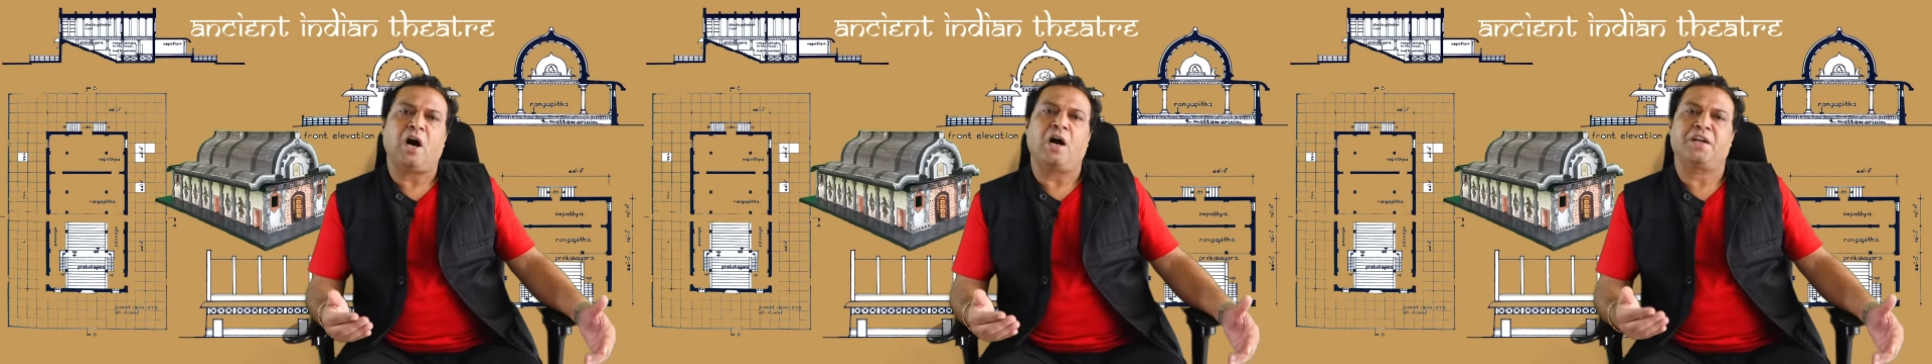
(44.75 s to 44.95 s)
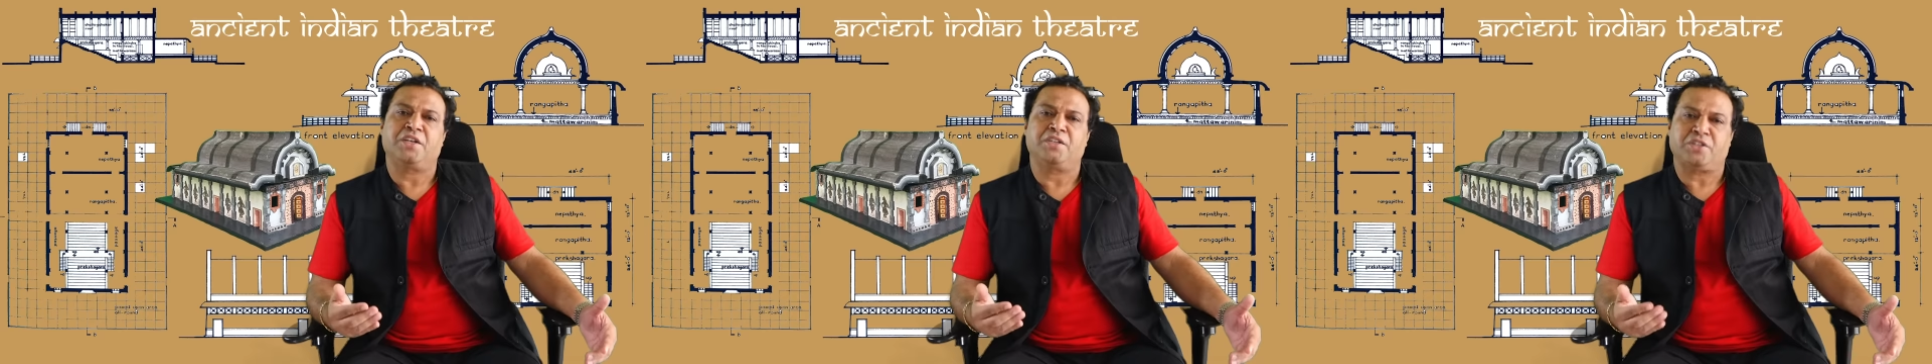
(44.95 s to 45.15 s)

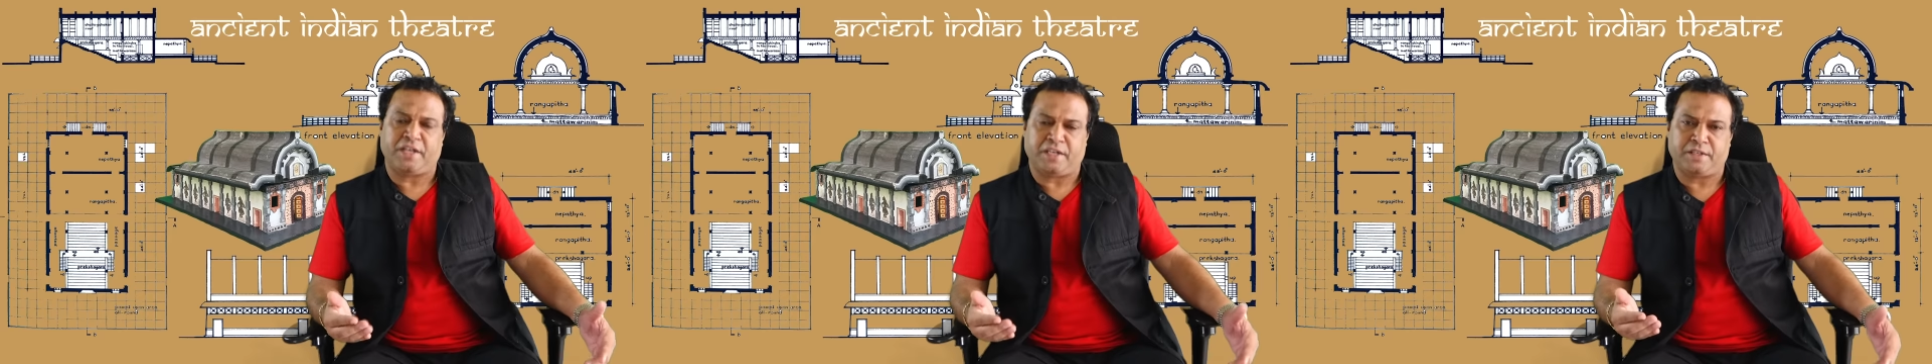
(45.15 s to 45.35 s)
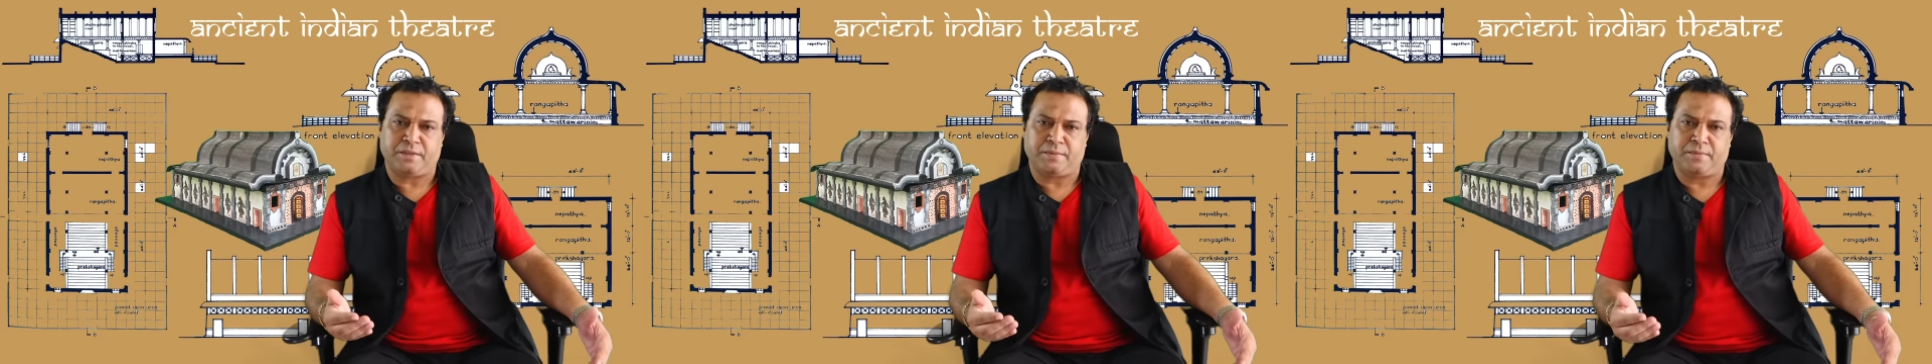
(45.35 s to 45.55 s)

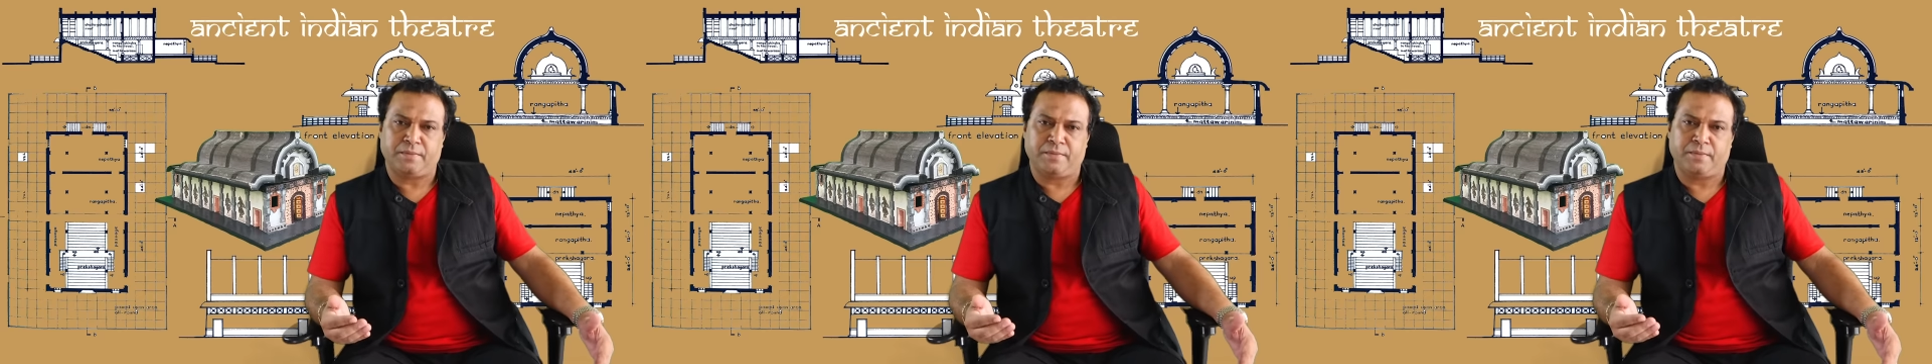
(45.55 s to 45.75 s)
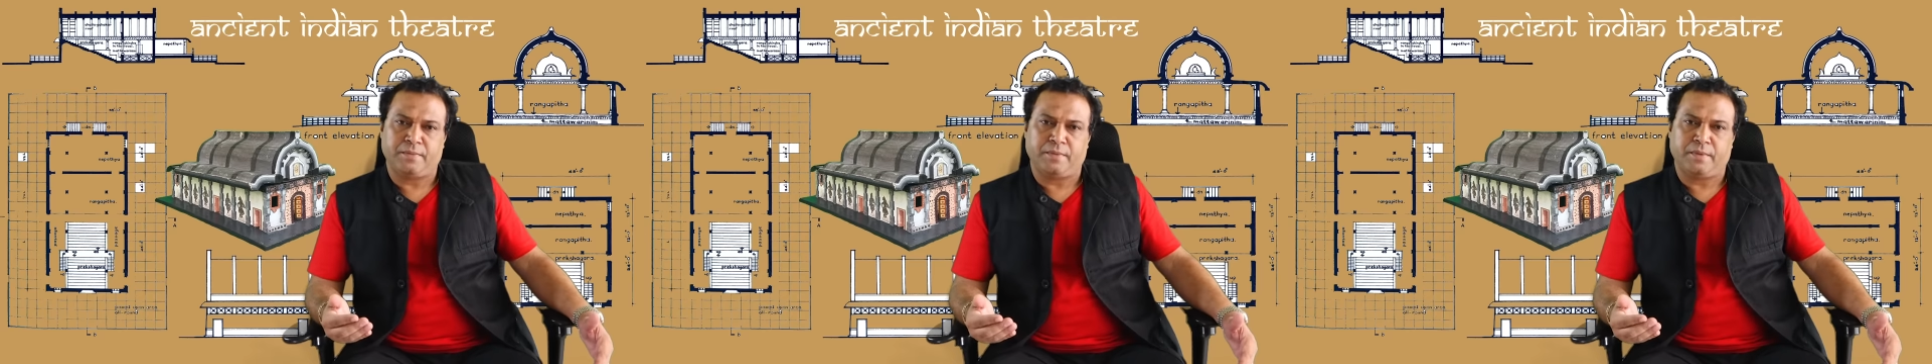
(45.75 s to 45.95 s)
architect.
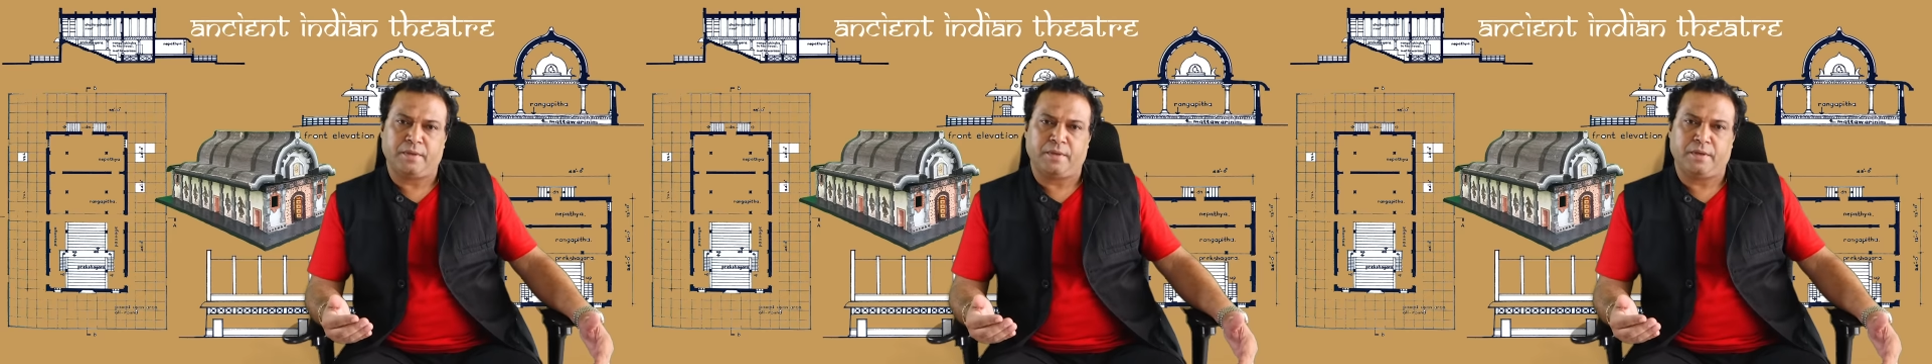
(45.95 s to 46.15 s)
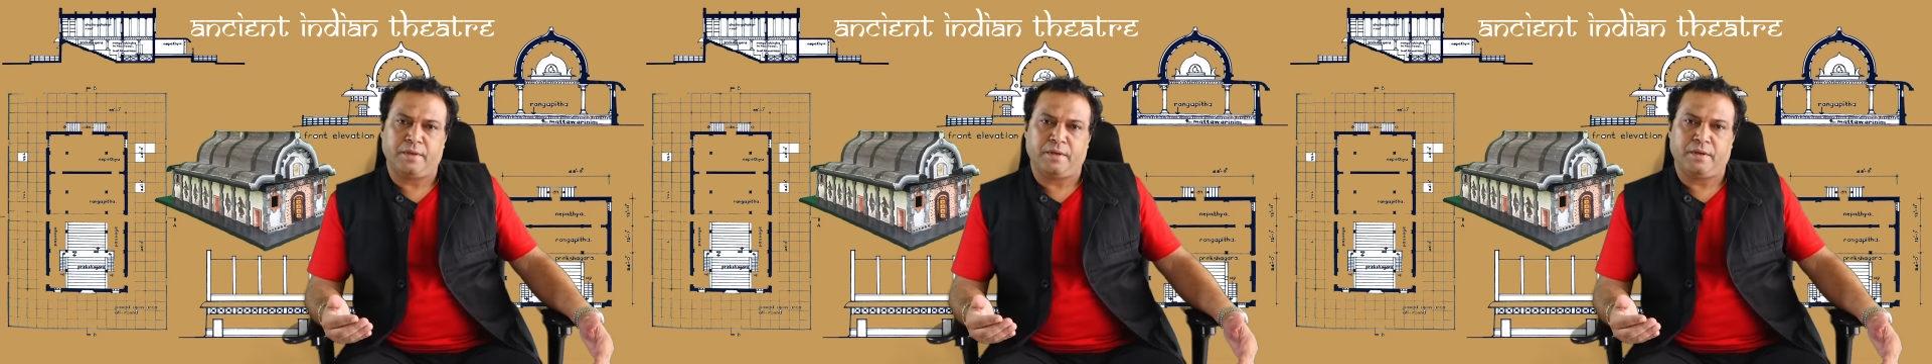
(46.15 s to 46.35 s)

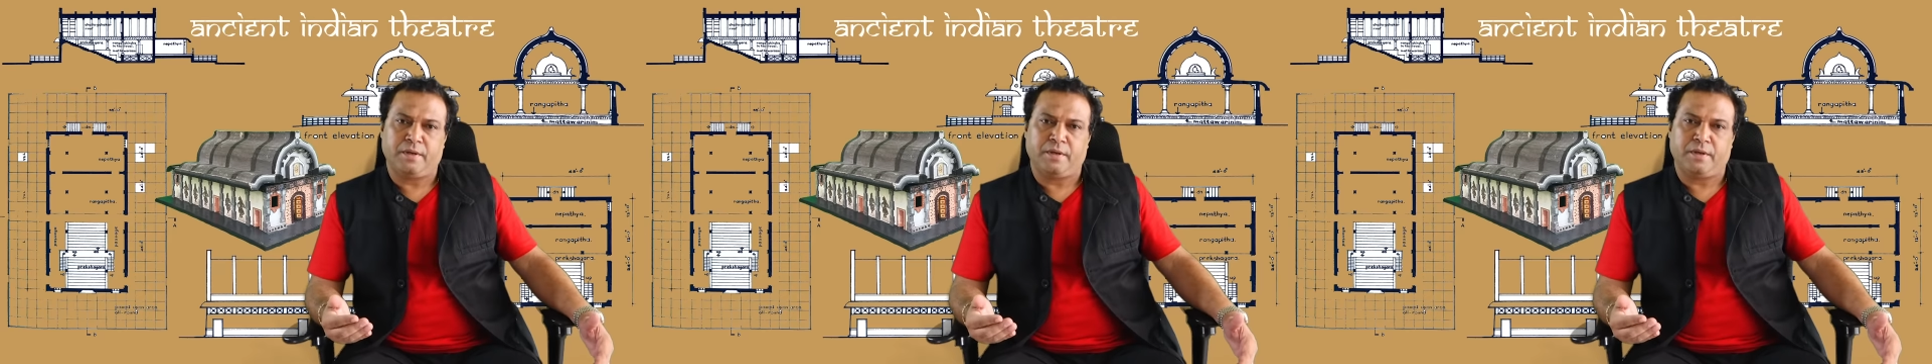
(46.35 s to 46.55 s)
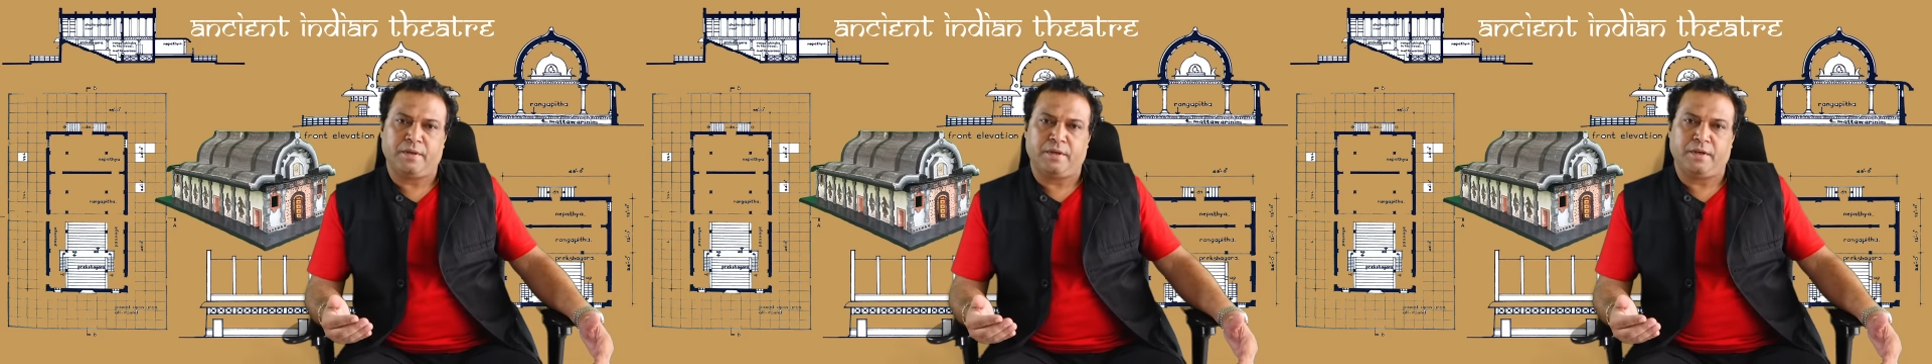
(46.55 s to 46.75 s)

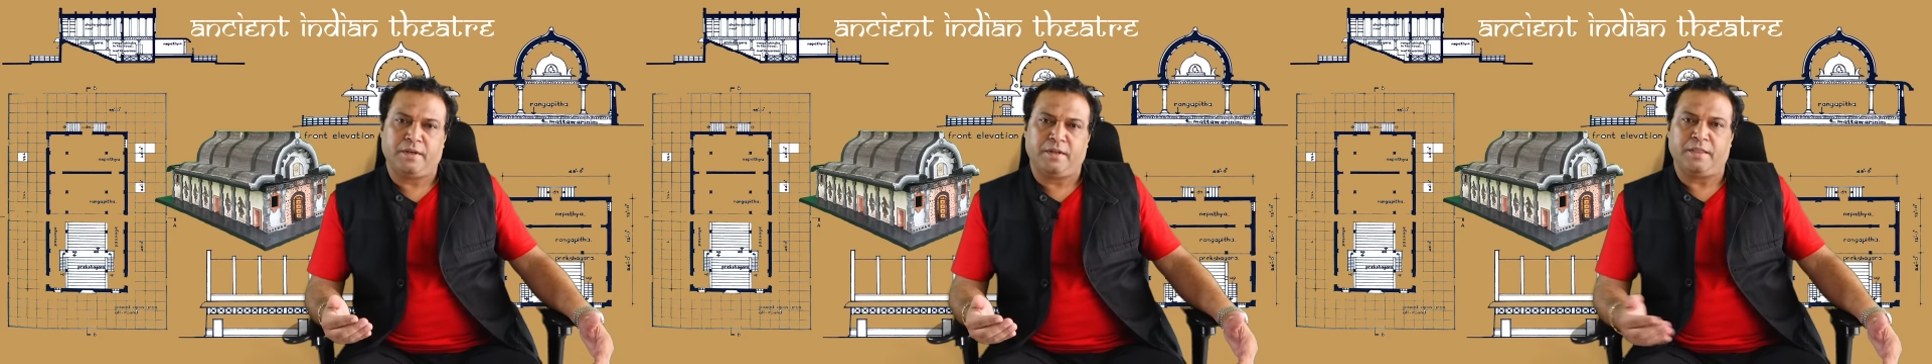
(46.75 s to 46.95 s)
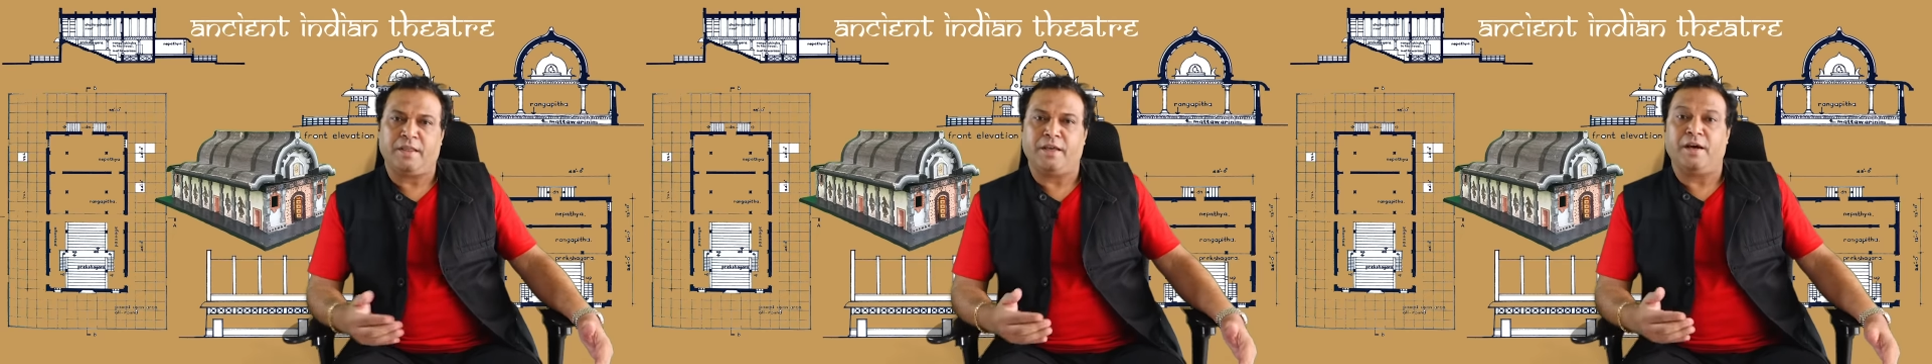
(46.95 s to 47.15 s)

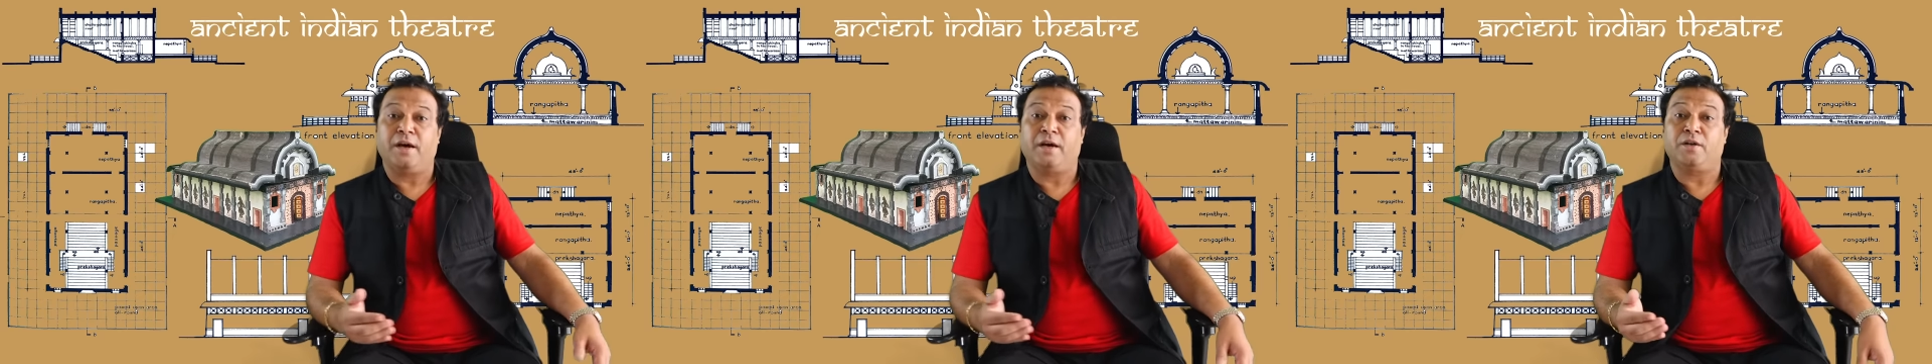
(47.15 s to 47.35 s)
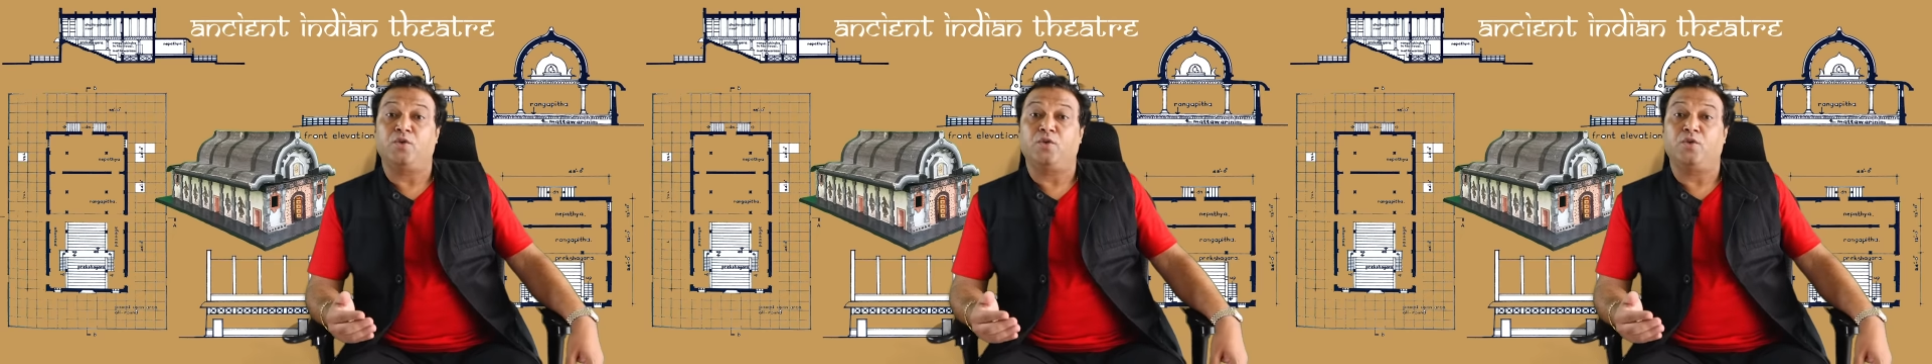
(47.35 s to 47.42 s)
They are